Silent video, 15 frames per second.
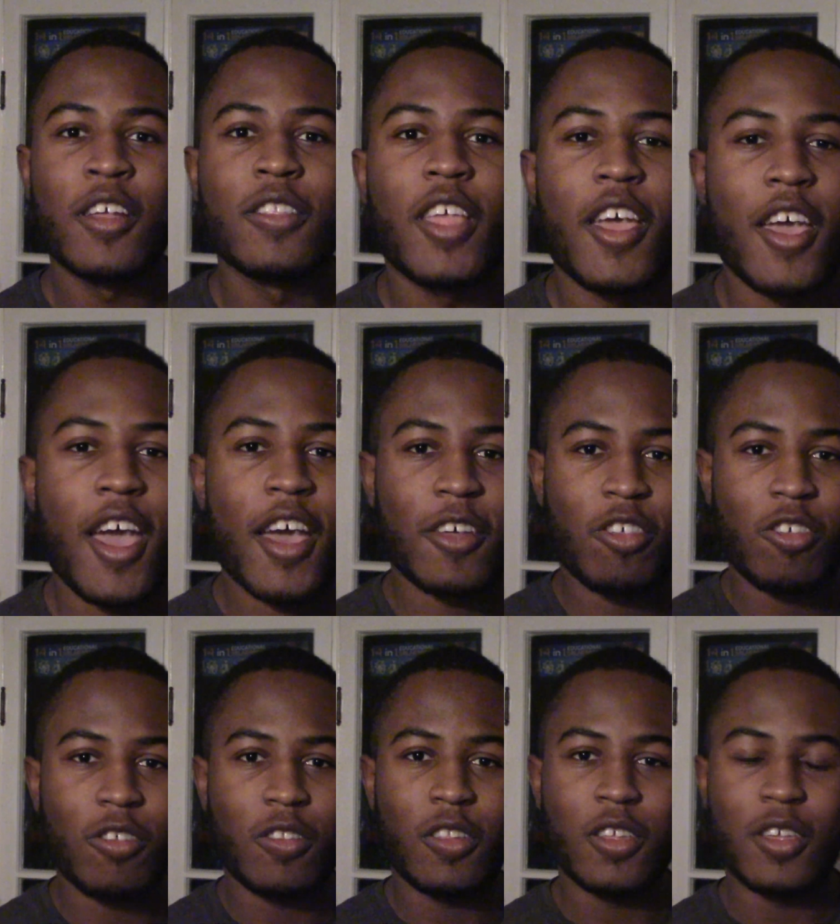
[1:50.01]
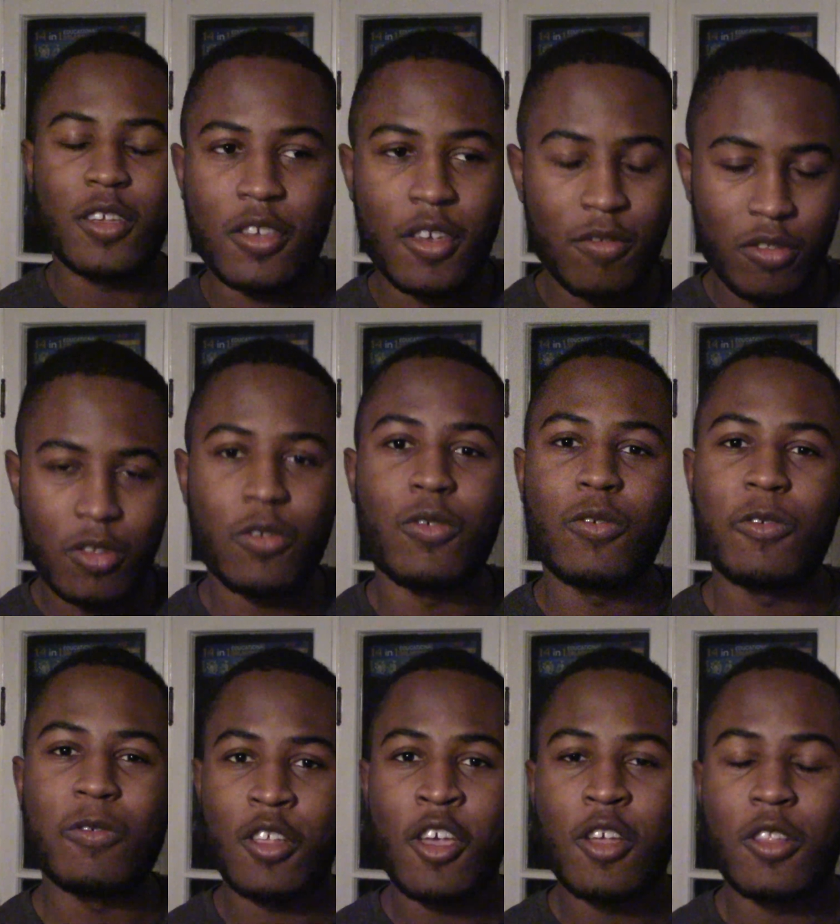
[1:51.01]
that actually gives
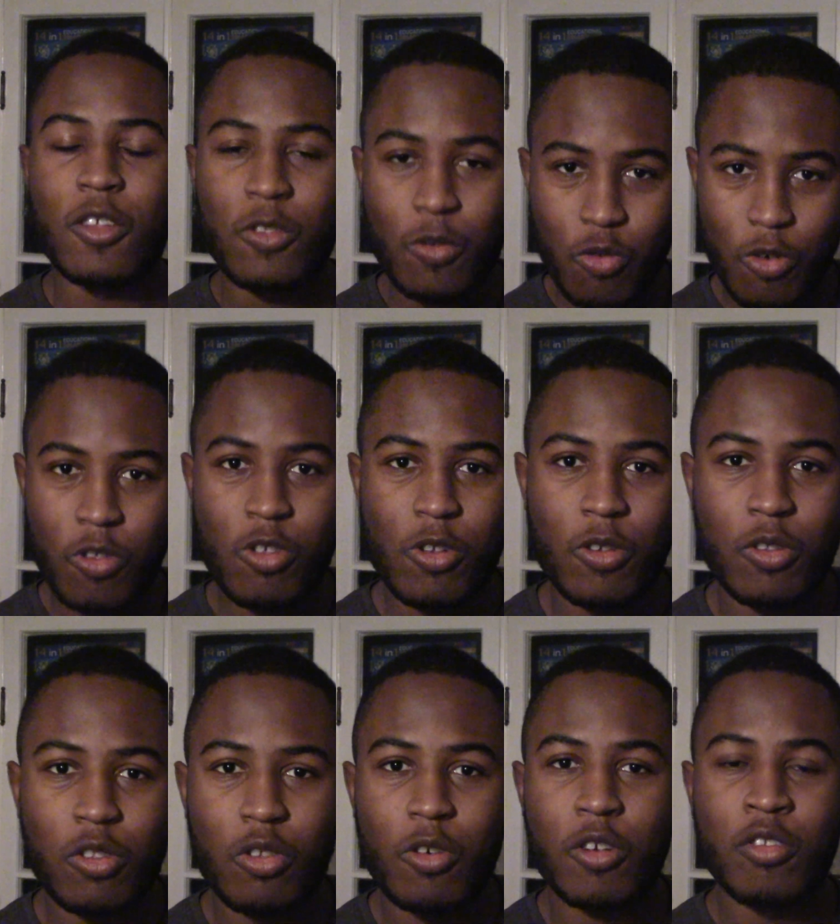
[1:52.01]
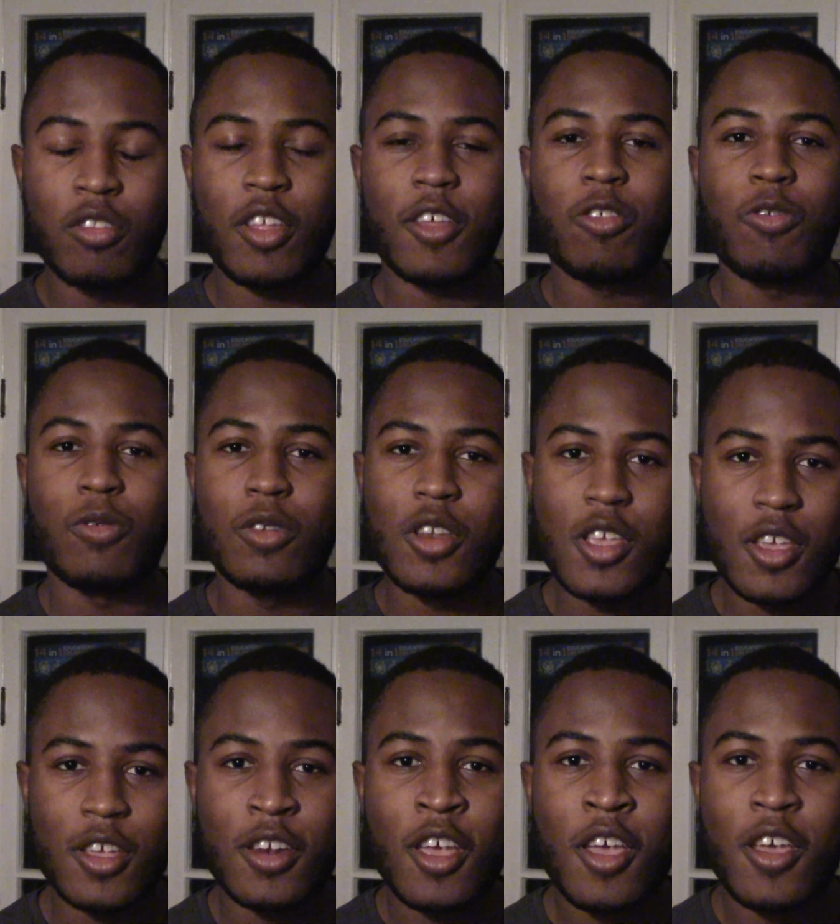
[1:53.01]
you the nutritional source that you
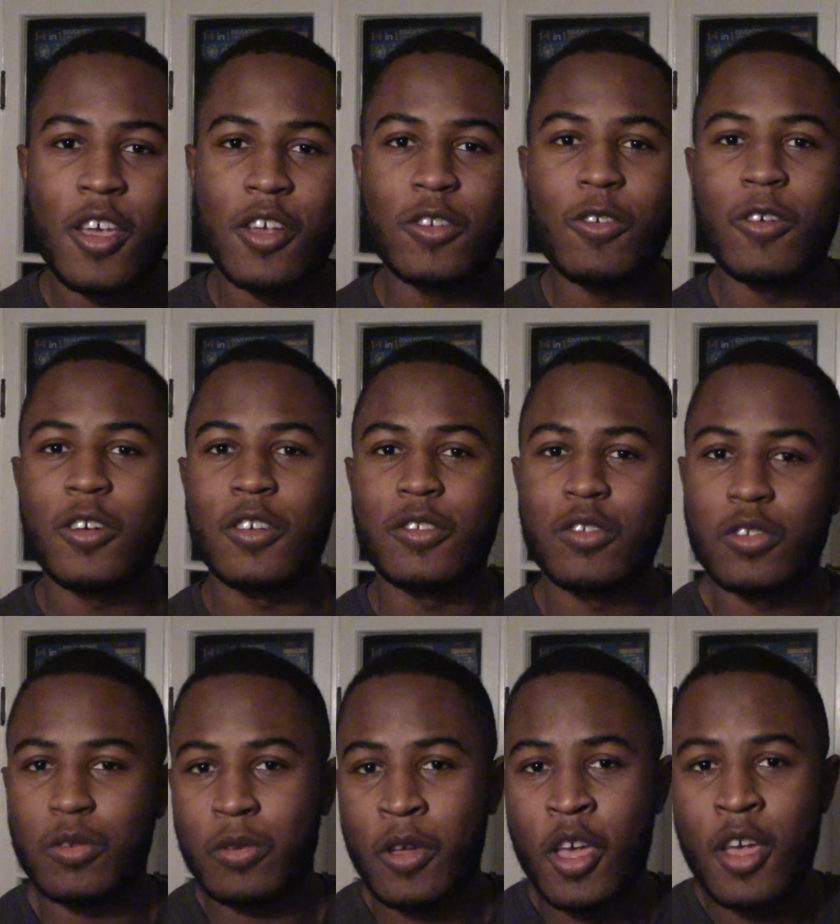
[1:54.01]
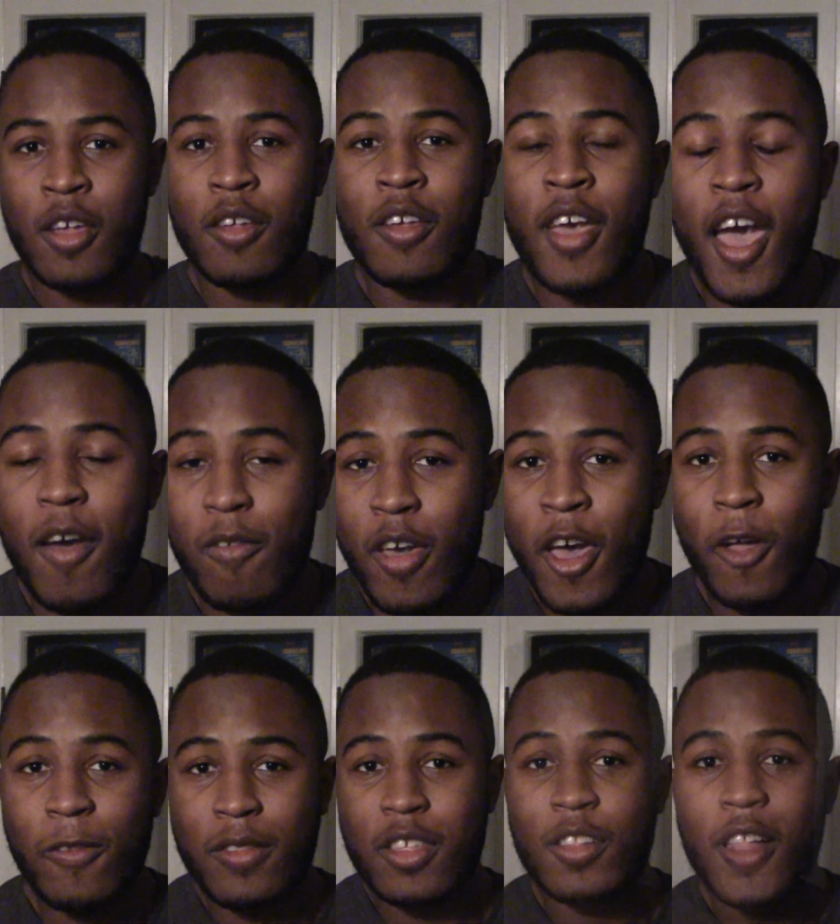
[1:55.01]
need in order to have a
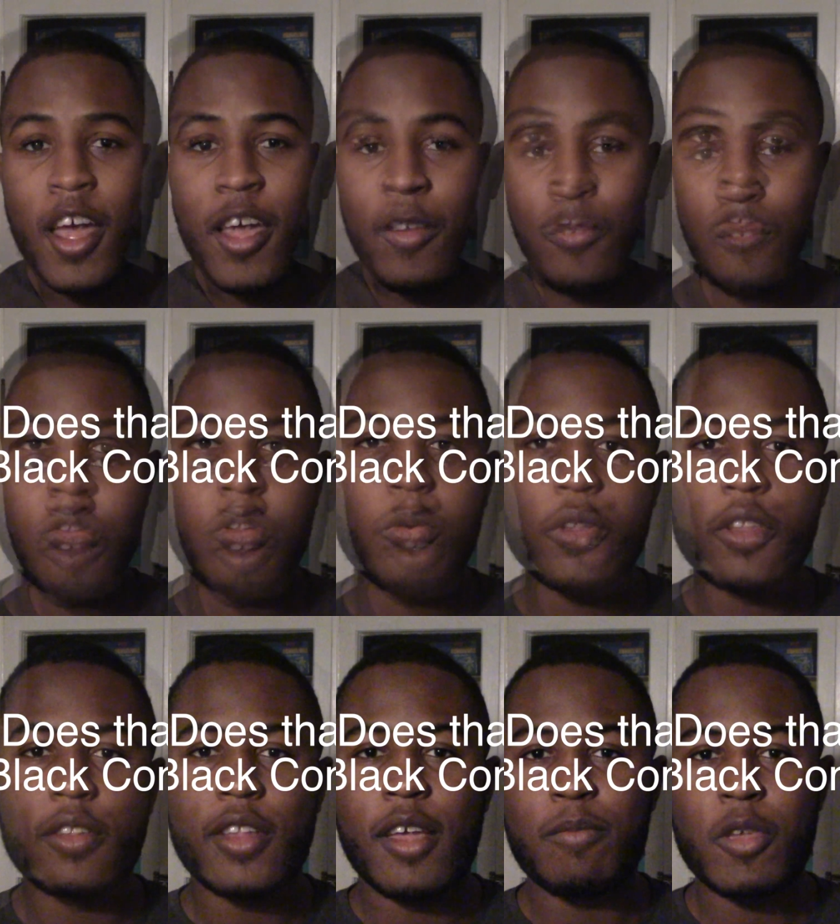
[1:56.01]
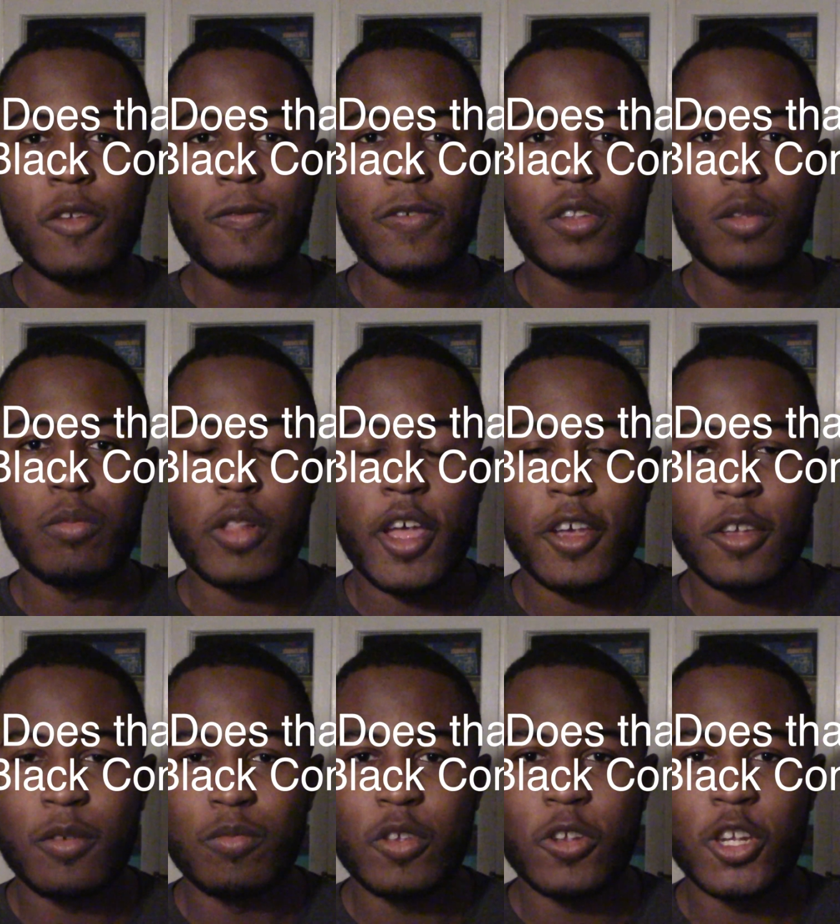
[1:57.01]
healthy life. So what does that mean for the black
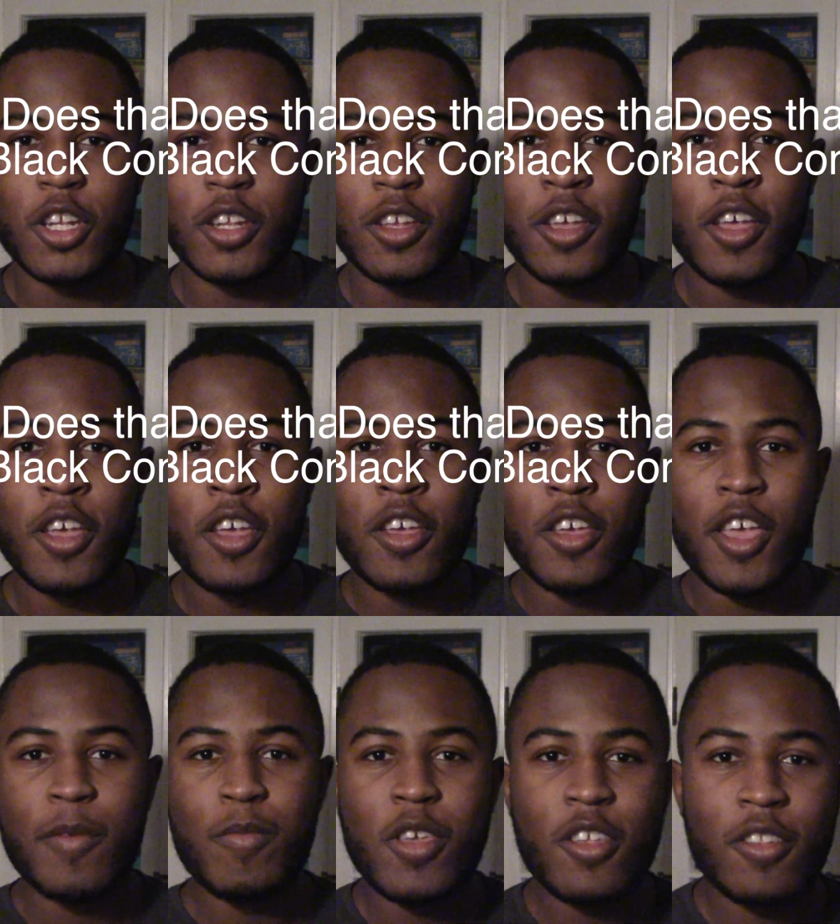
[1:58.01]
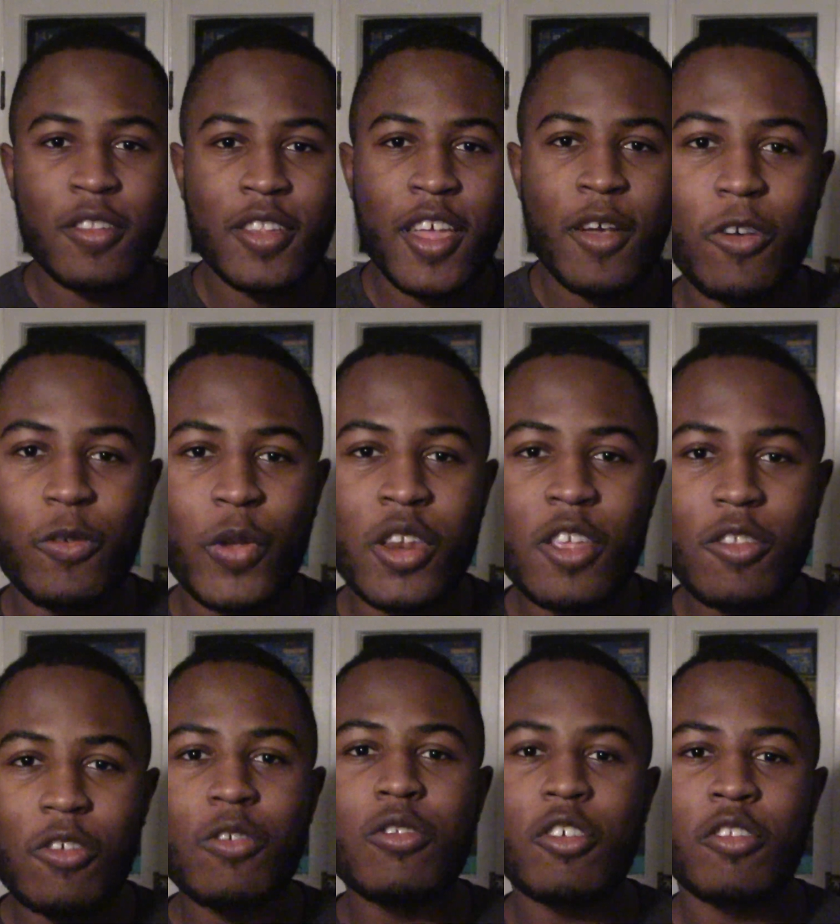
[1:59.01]
community? It means that we need to
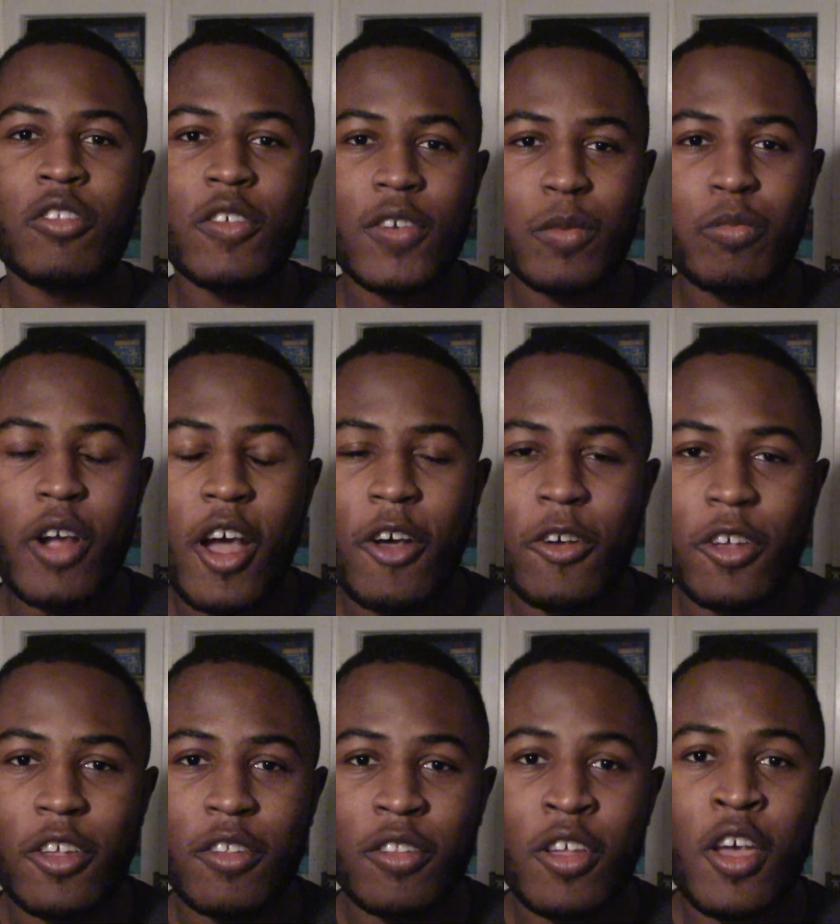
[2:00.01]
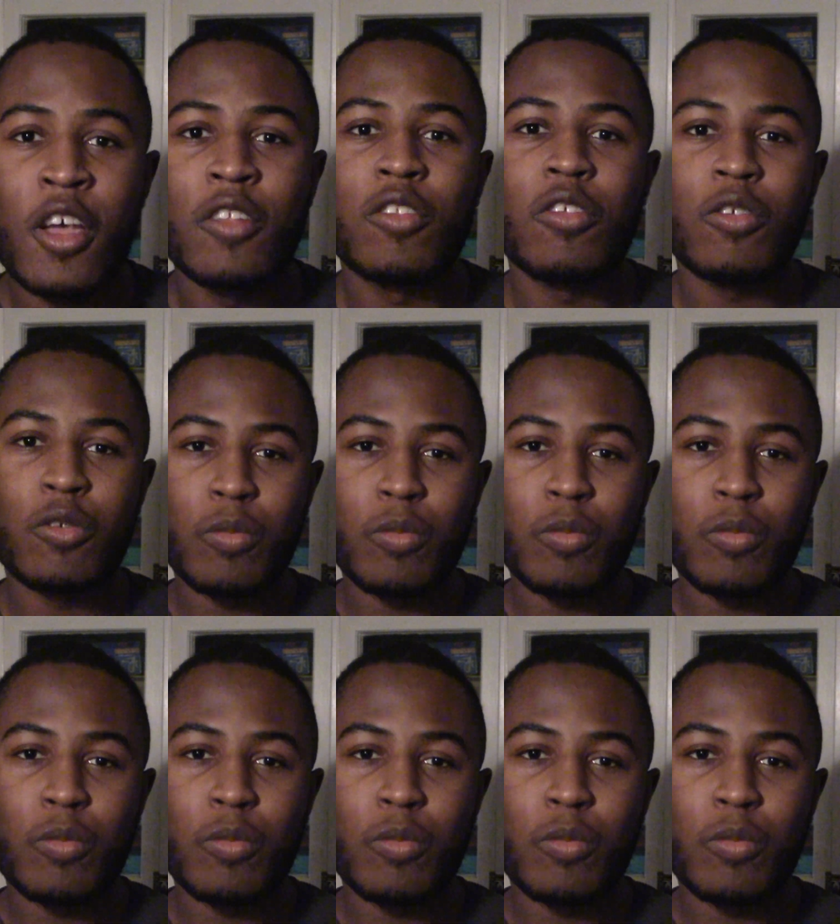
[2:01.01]
use our civic prowess to